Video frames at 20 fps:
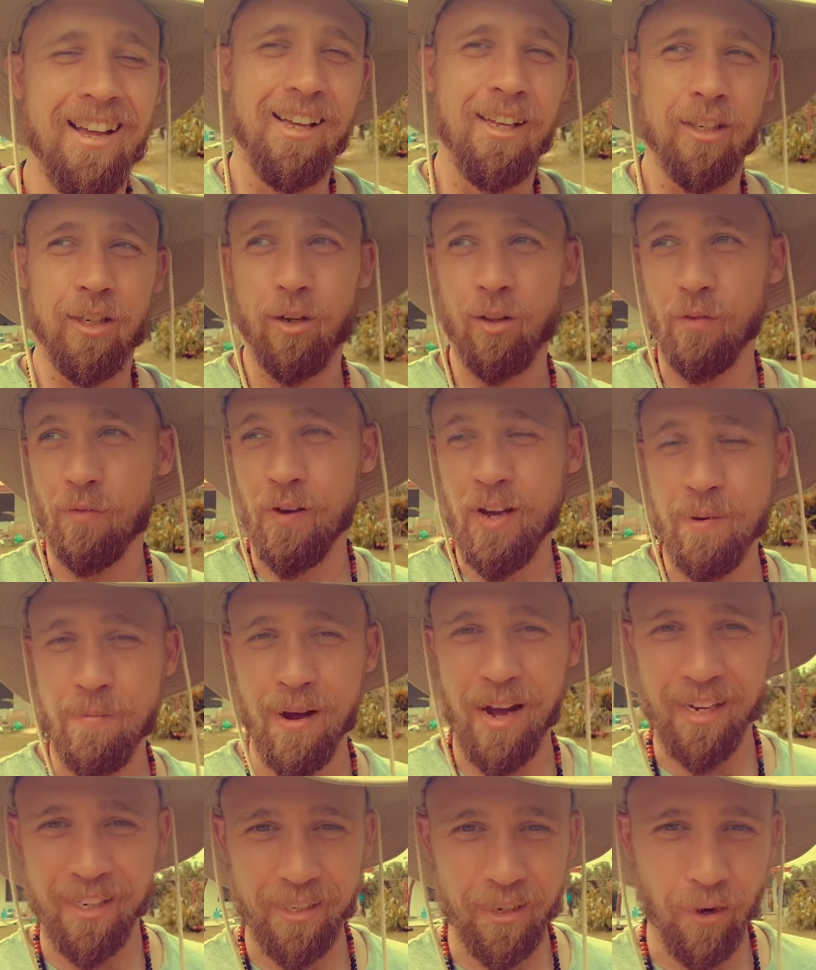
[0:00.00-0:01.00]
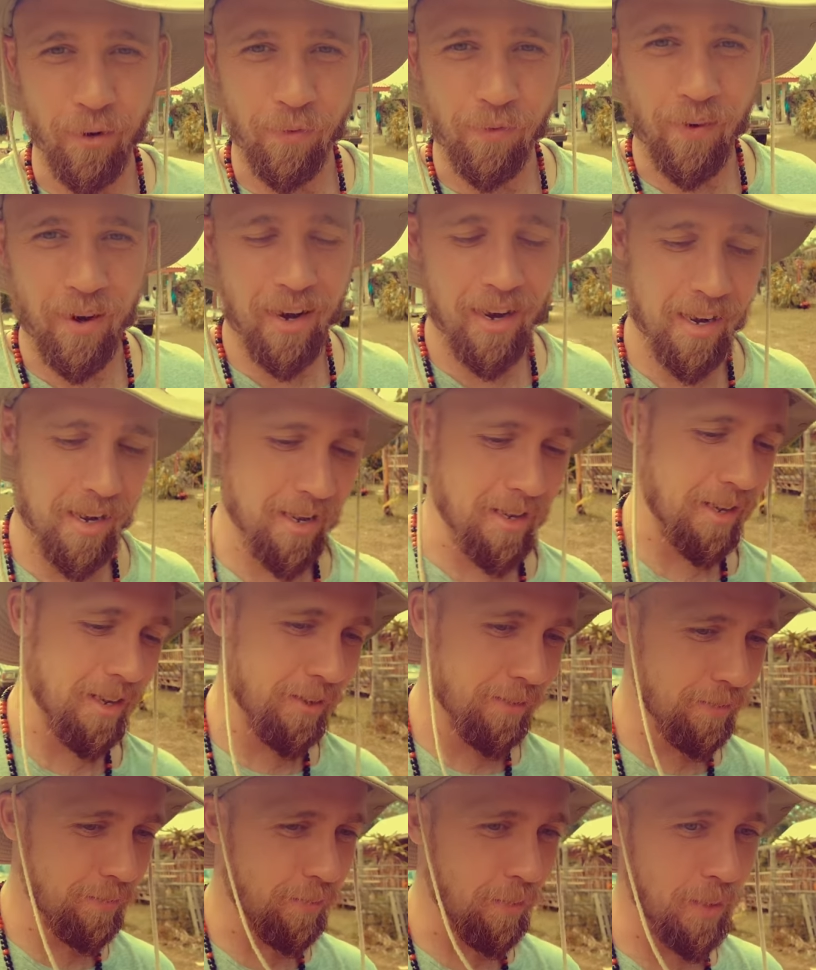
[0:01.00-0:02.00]
So the feedback so far
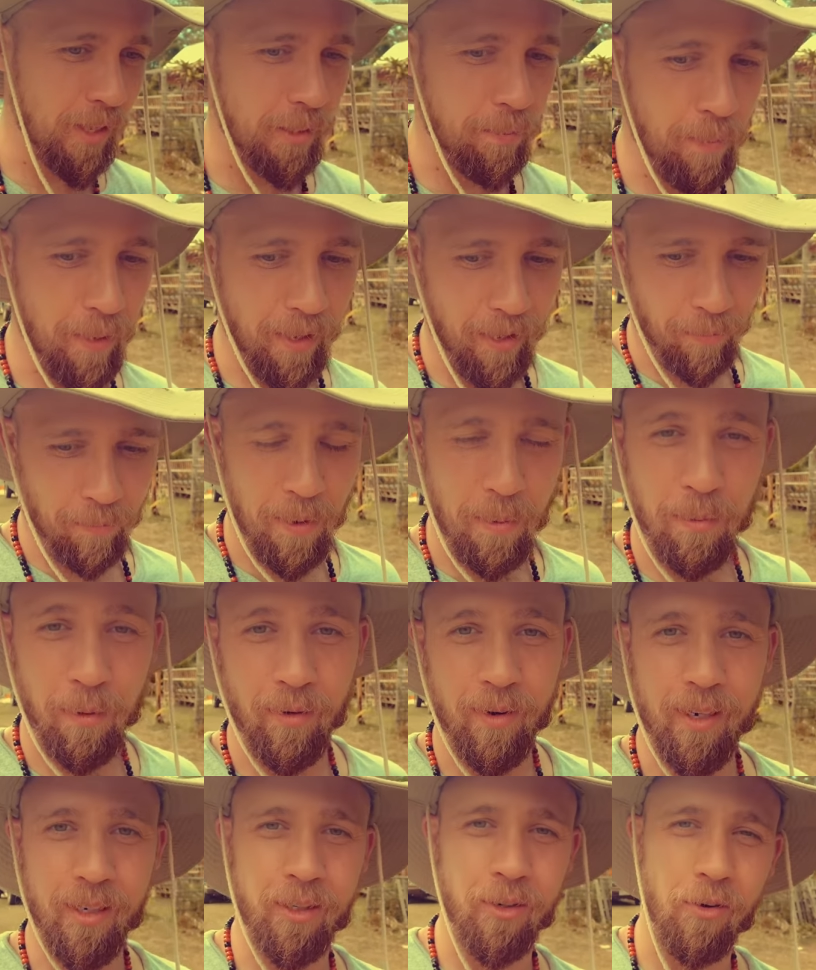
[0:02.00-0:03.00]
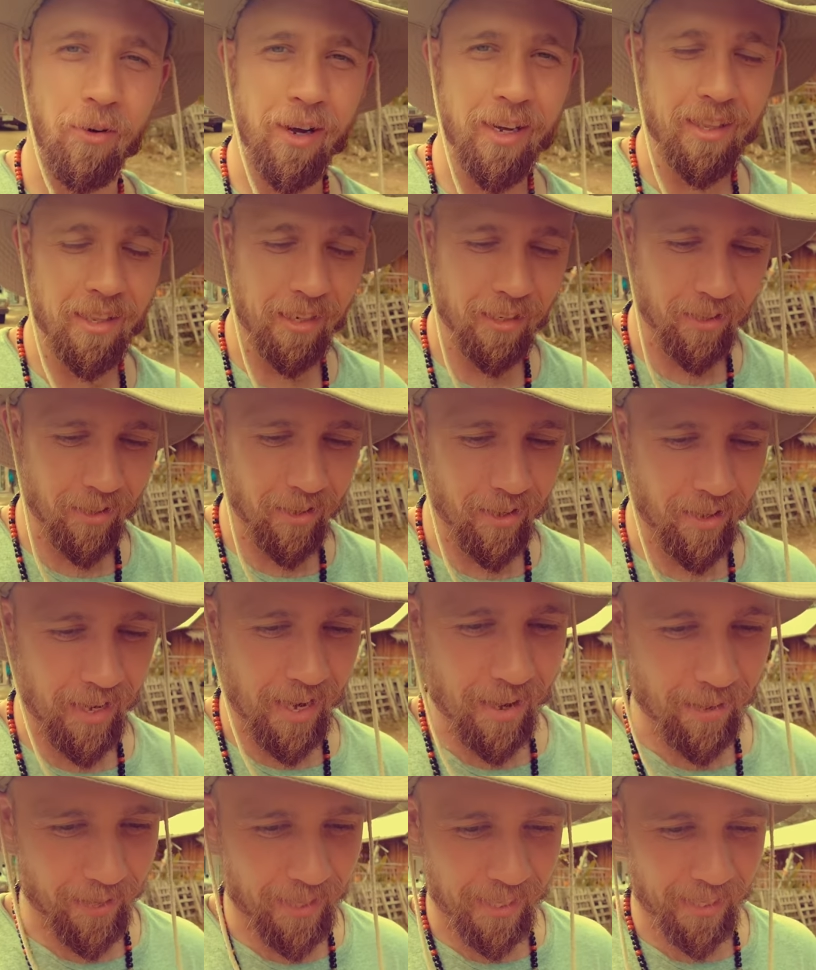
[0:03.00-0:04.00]
from this build, people are enjoying the
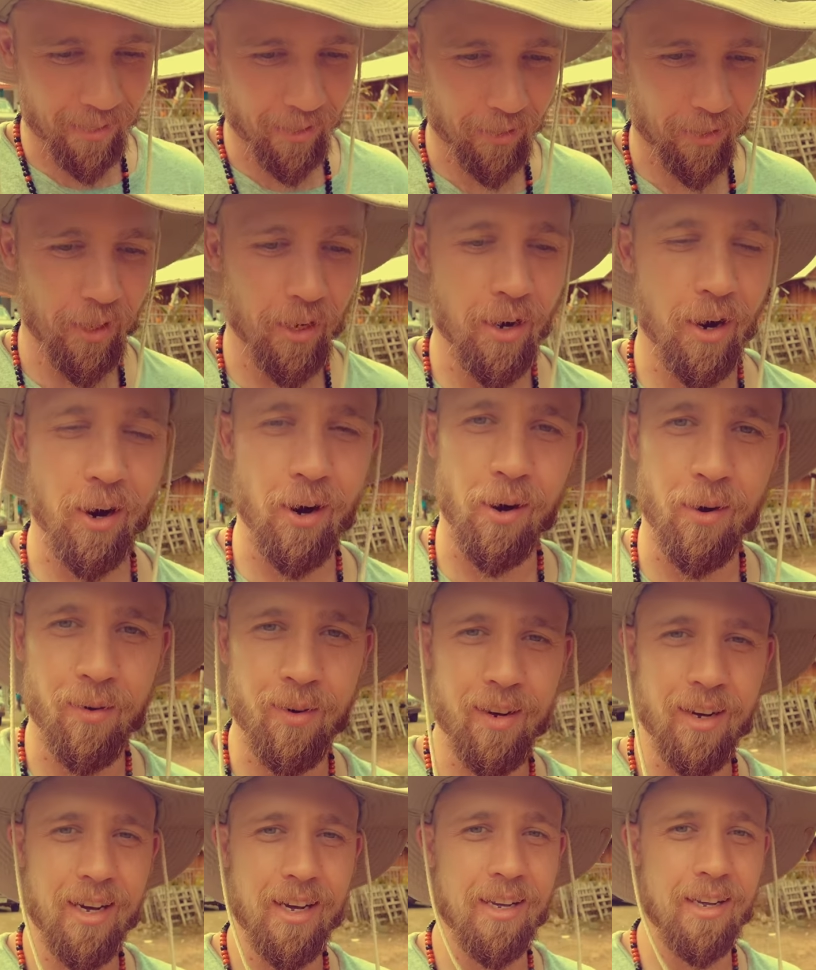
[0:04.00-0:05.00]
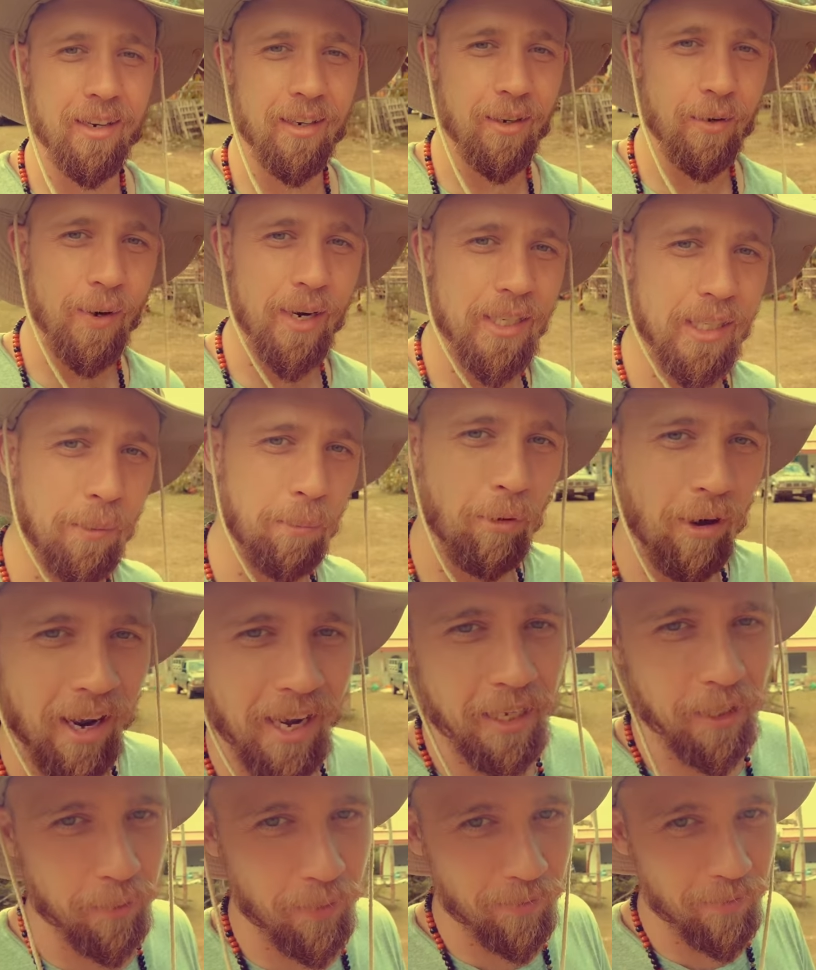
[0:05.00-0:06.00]
journey, which is good to know, and quite
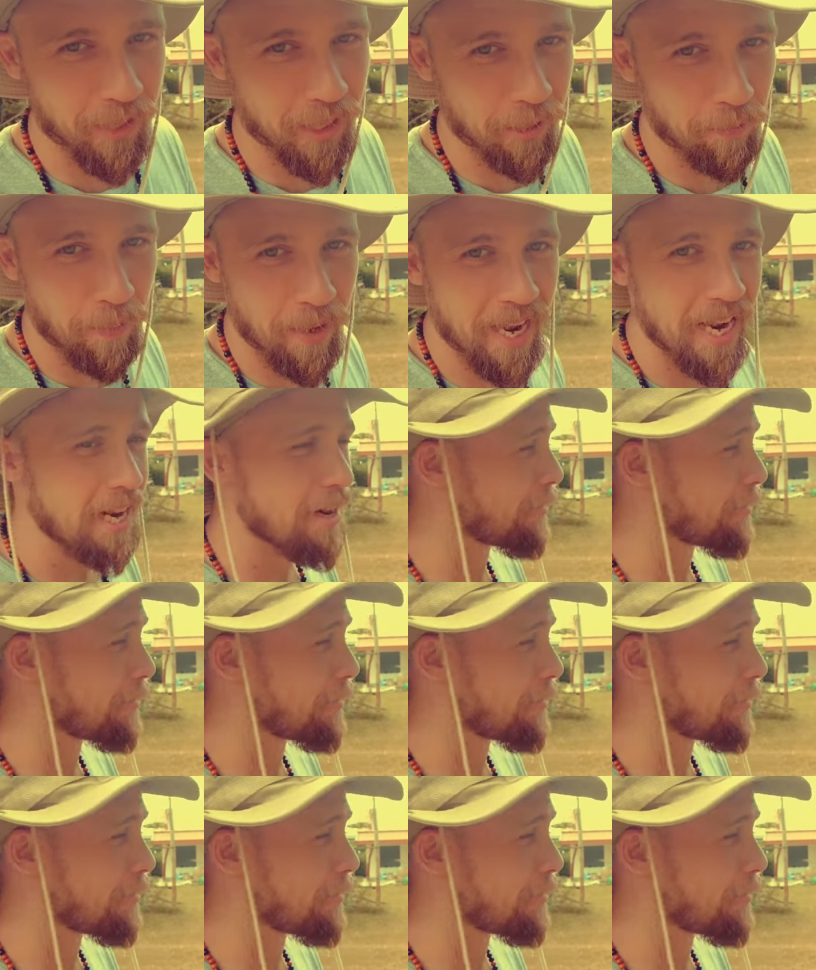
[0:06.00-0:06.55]
surprised with the speed